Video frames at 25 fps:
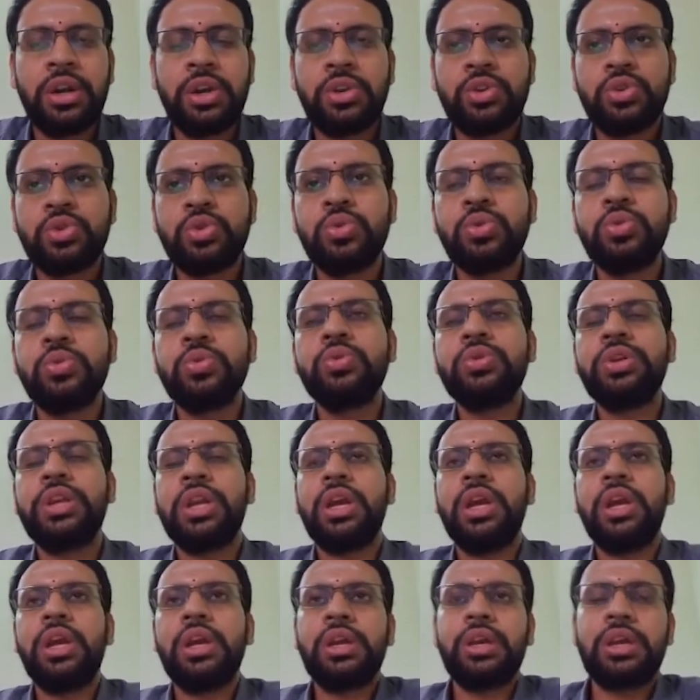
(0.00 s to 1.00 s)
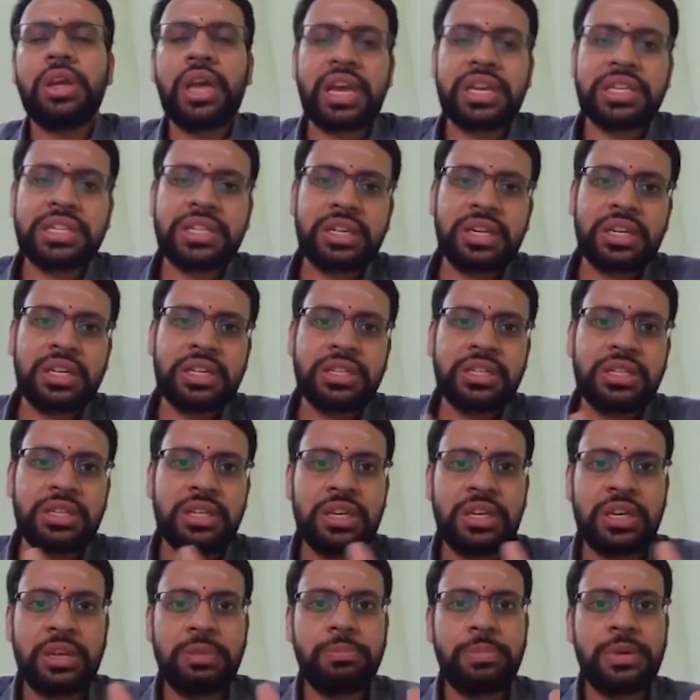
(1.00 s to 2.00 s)
to take X-rays
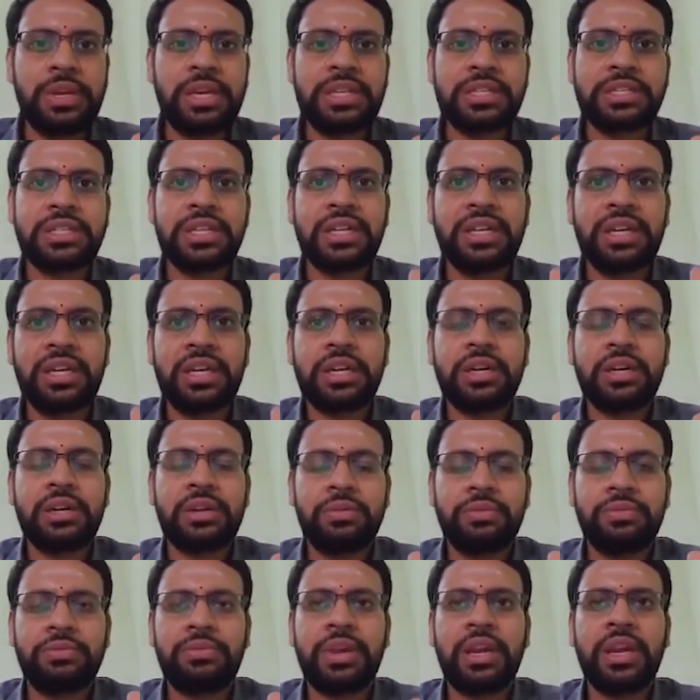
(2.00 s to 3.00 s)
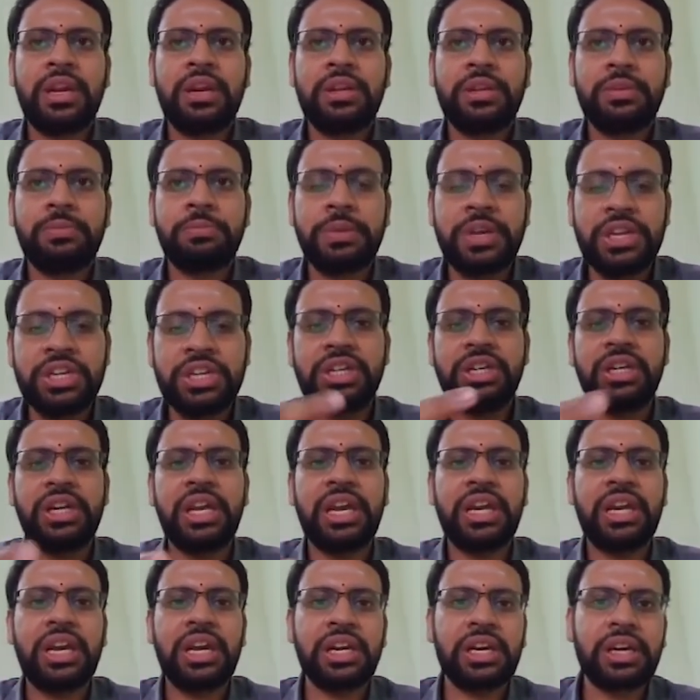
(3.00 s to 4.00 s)
in a place that are where the patient
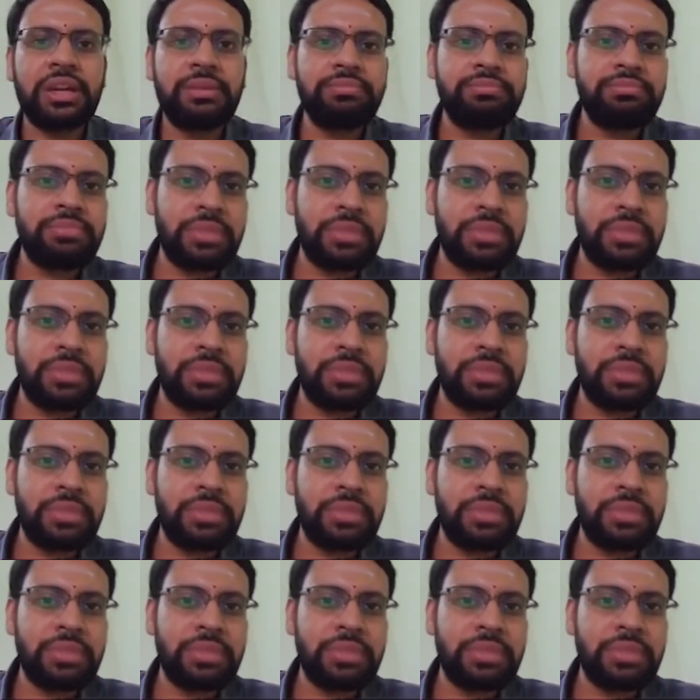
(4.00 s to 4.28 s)
cannot come,